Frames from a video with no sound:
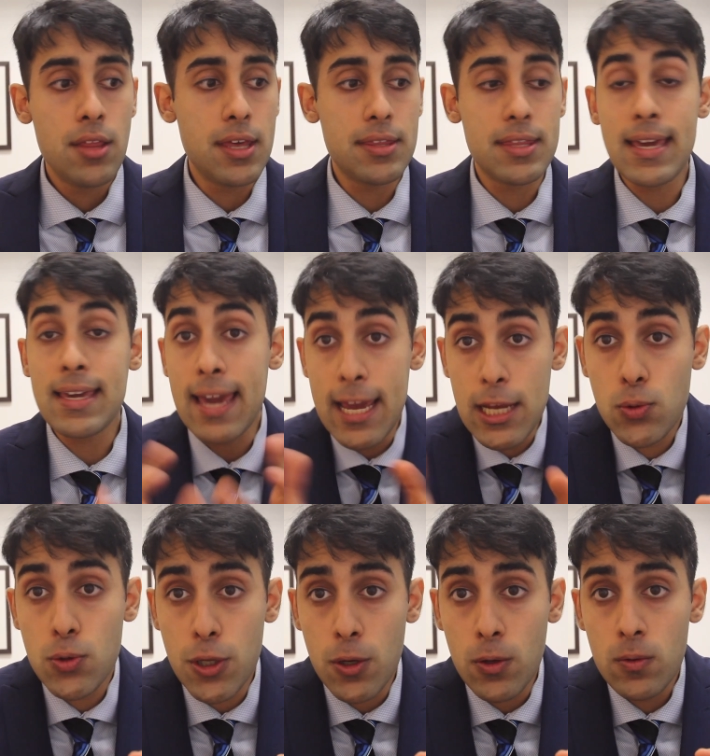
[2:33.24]
they, they engage
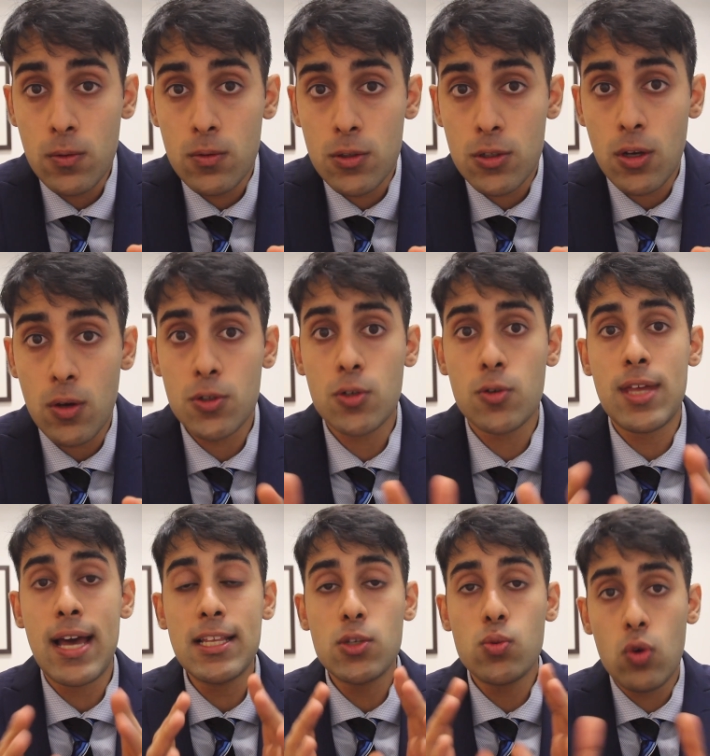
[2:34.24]
with you. So, so
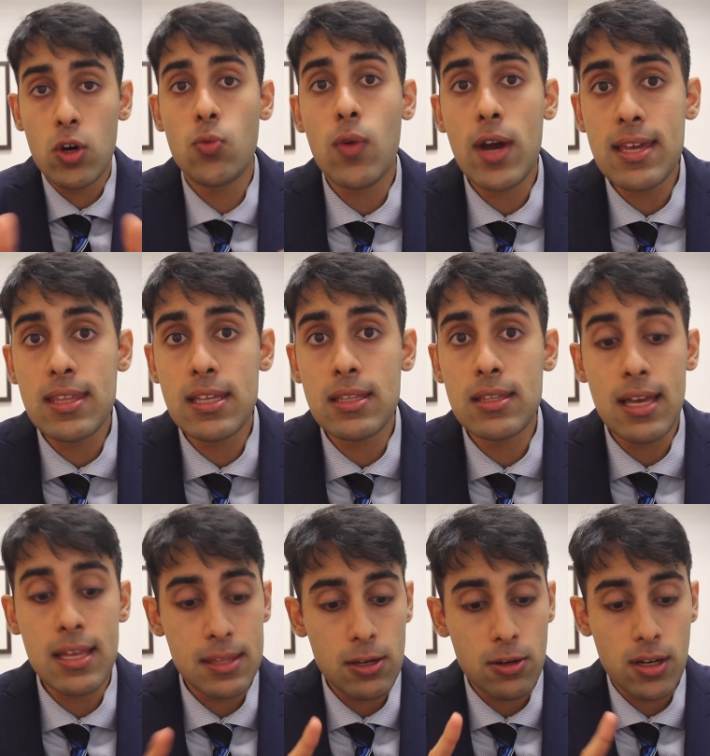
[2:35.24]
that's one way that,
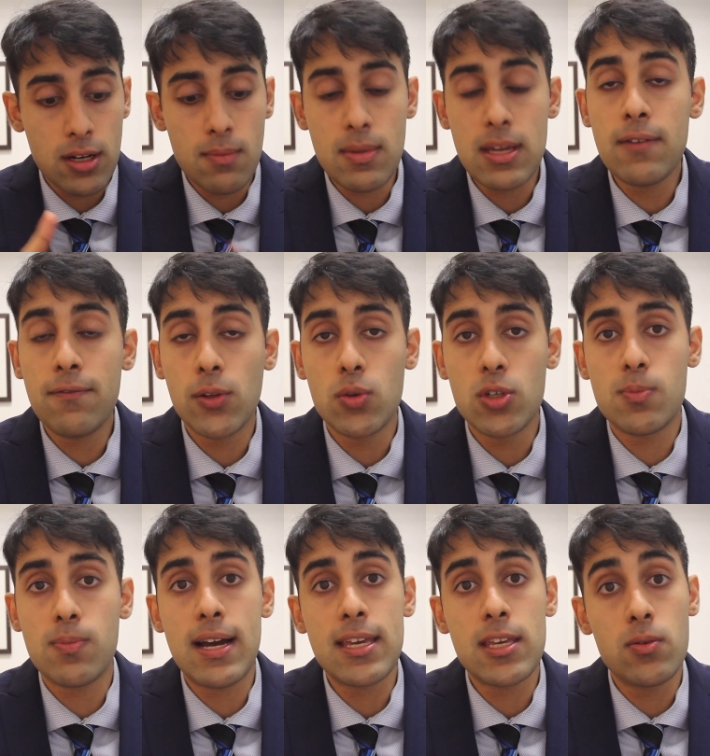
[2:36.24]
that they're gonna be
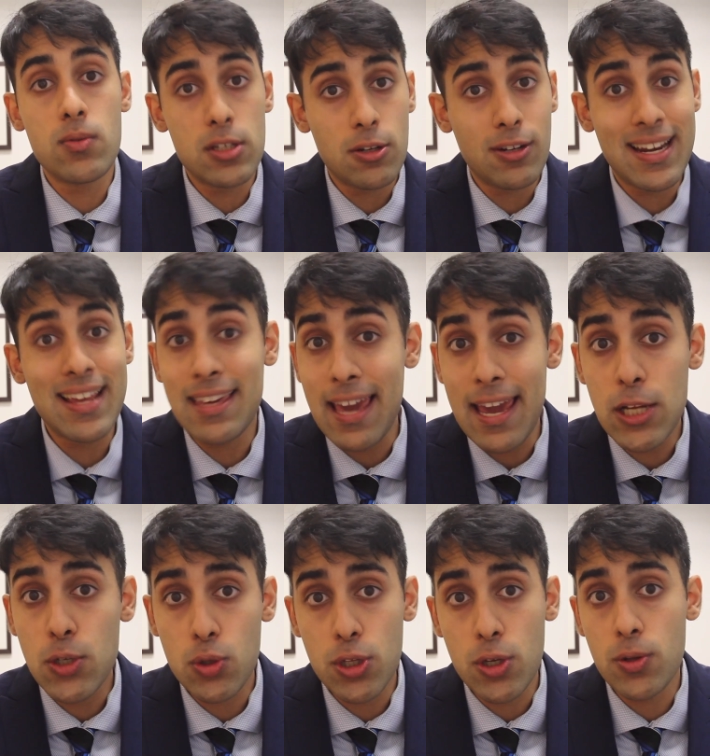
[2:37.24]
influenced by you is they're gonna
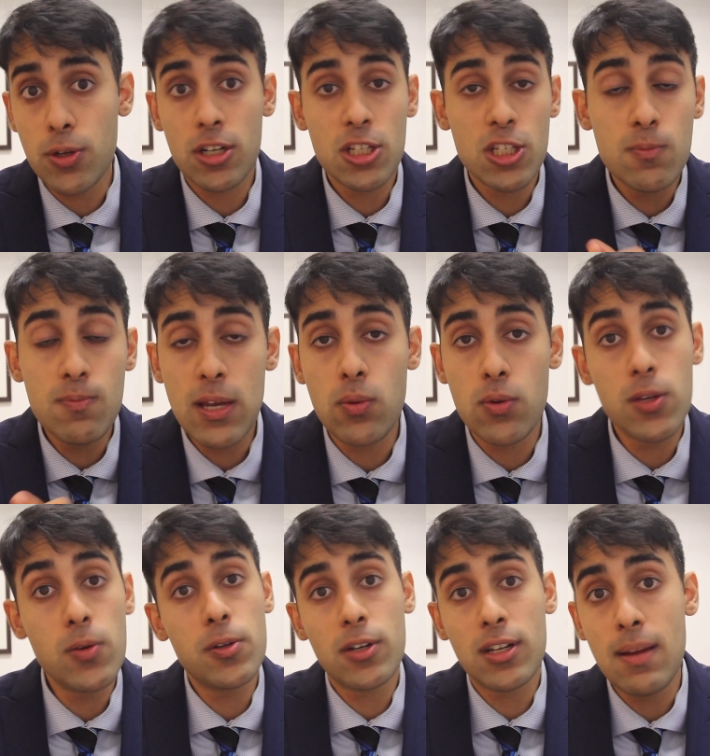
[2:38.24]
engage with you, they're gonna speak with
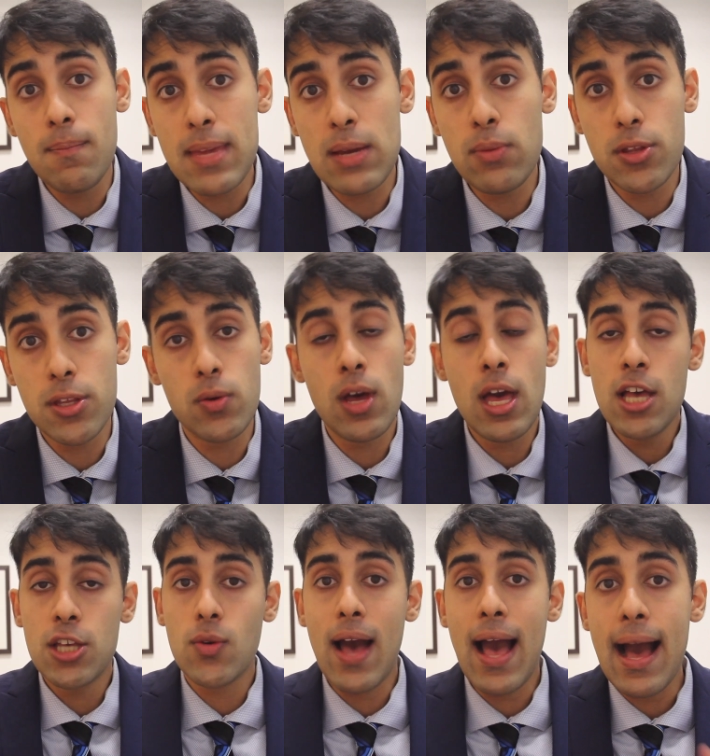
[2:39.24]
you, they're gonna meet with you.
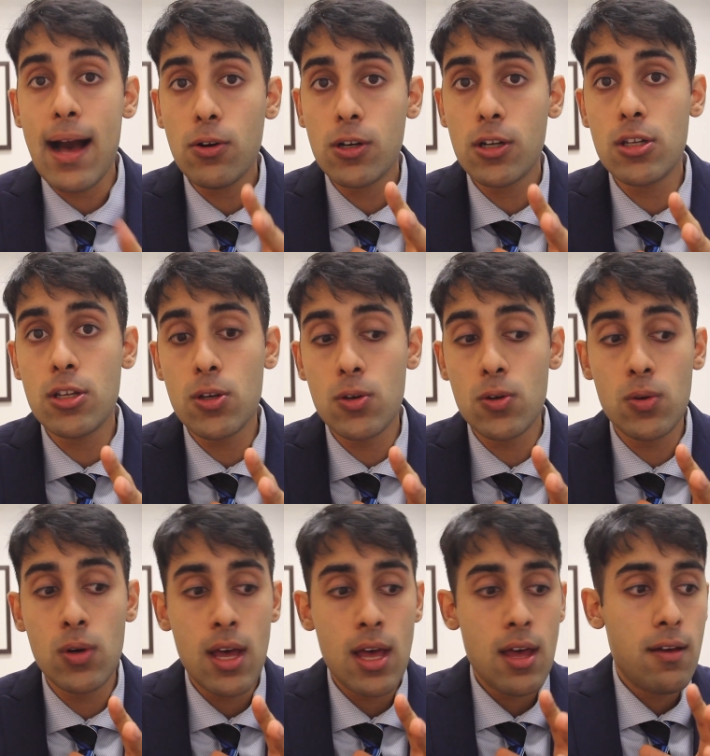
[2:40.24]
So how can
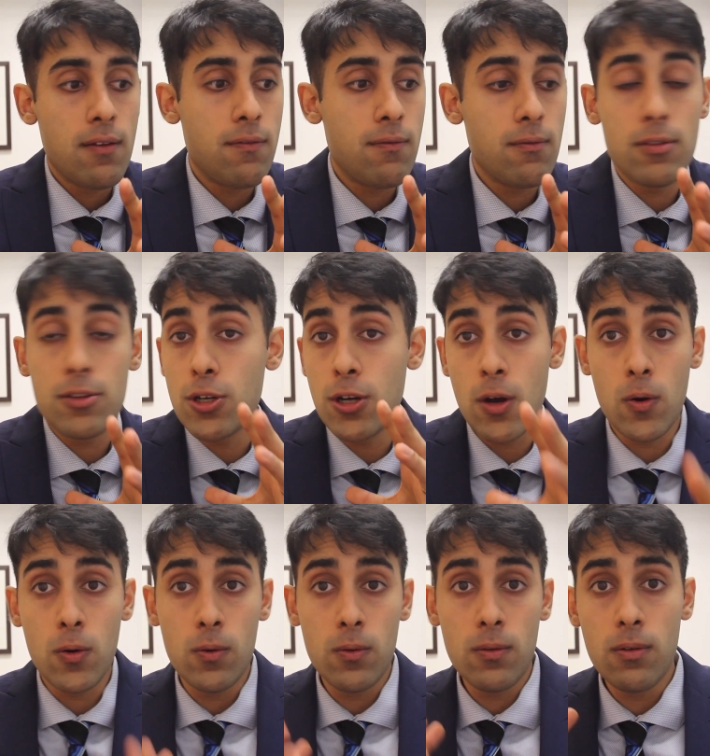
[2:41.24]
you, you
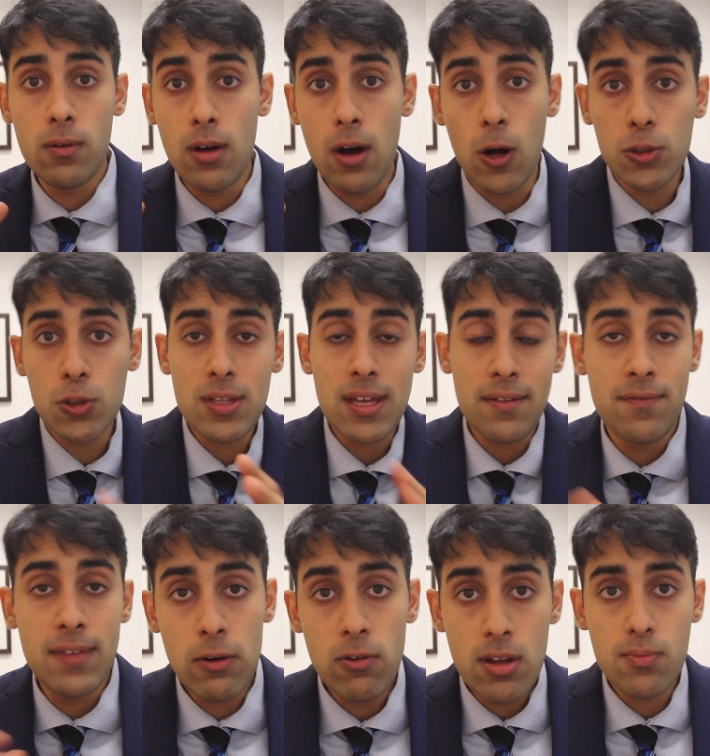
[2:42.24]
know, alter that
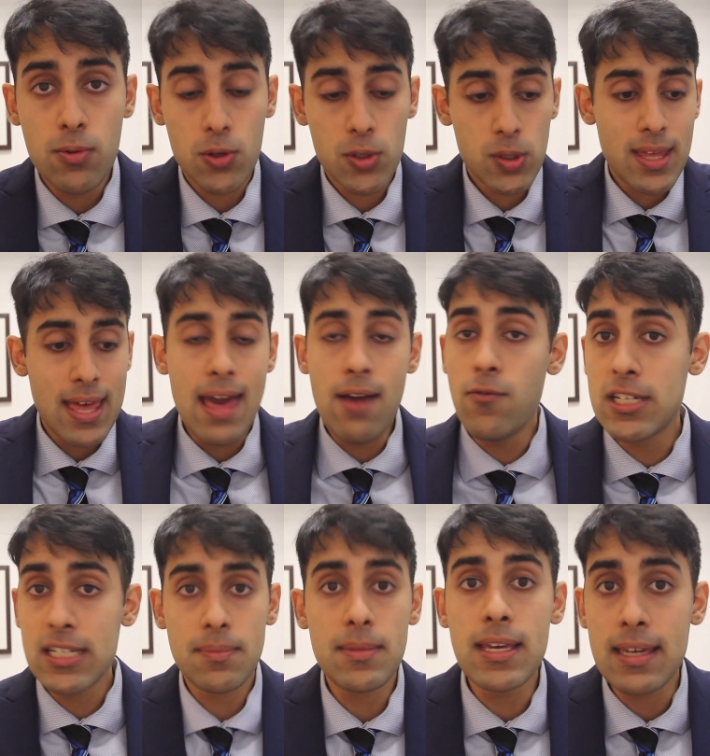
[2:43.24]
variable so that every
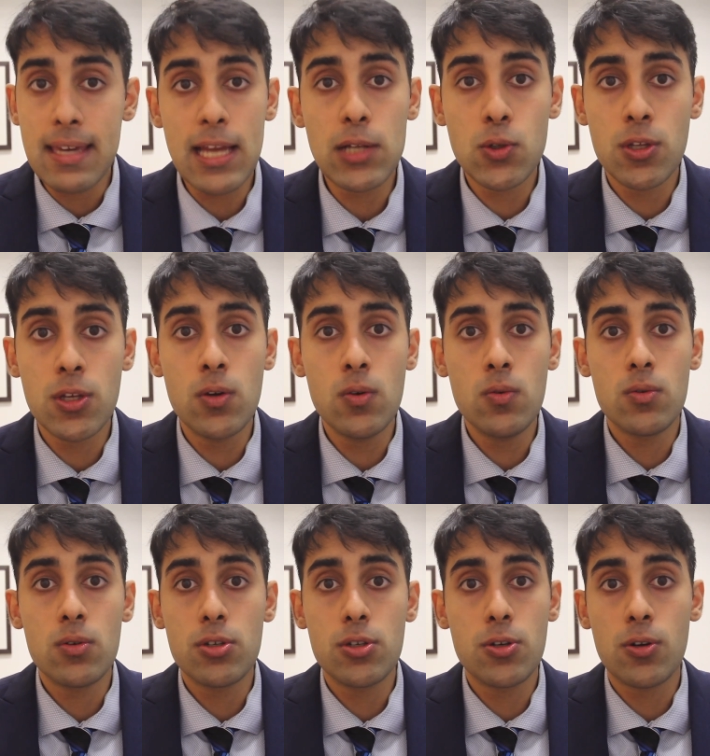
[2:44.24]
time they engage with you,
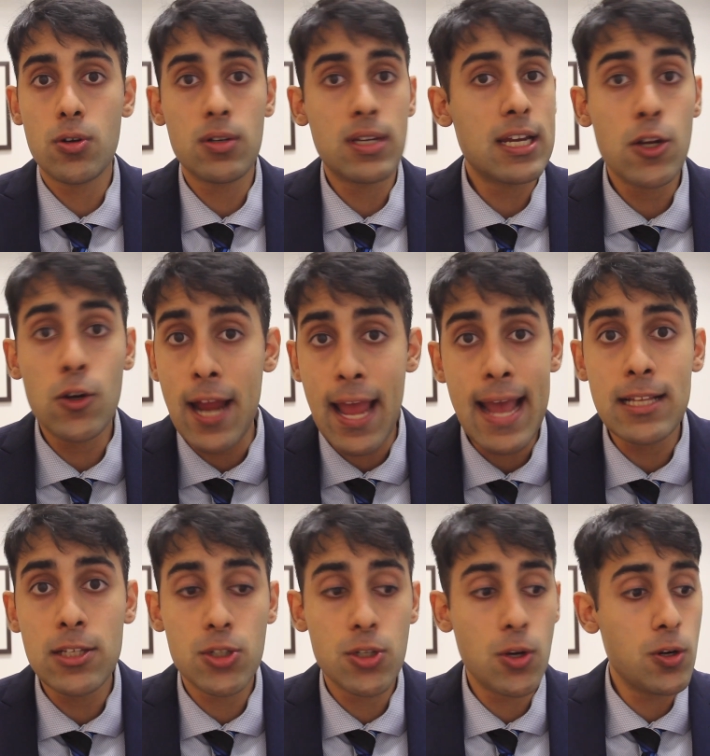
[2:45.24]
you're getting your
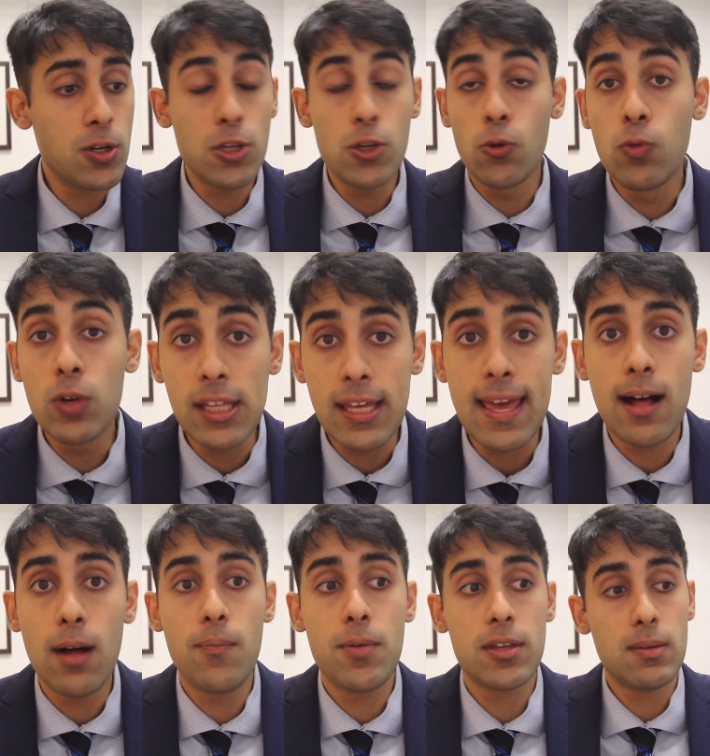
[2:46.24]
hands dirty, you're really
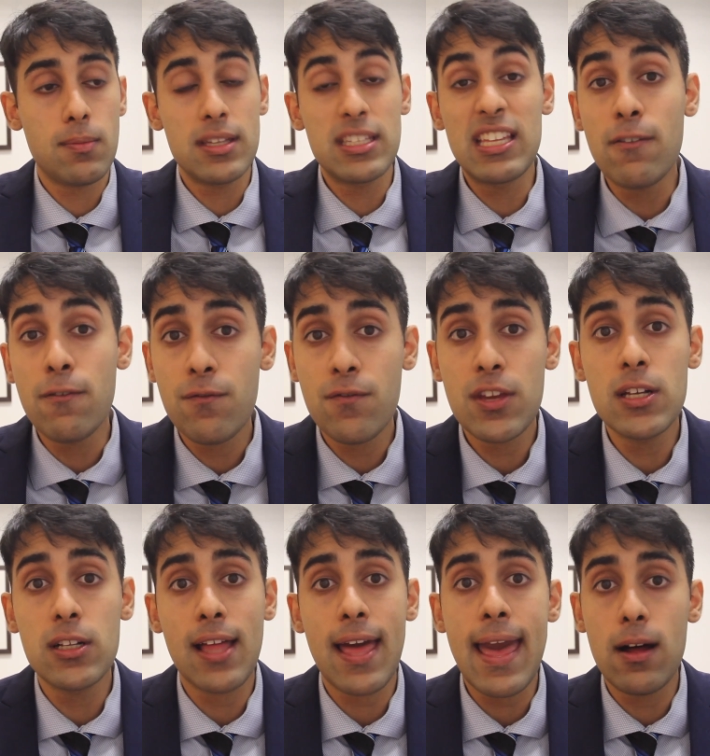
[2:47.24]
helping them and they
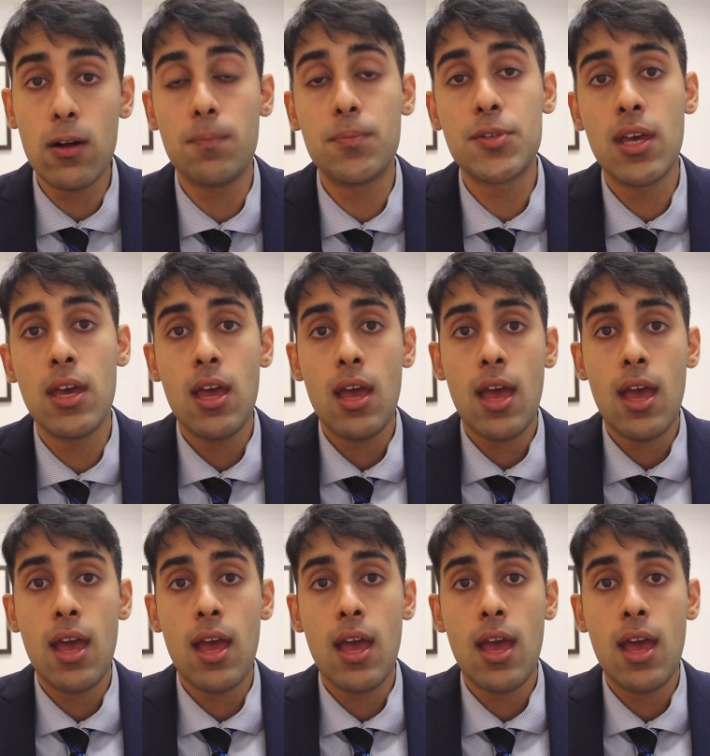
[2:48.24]
feel helped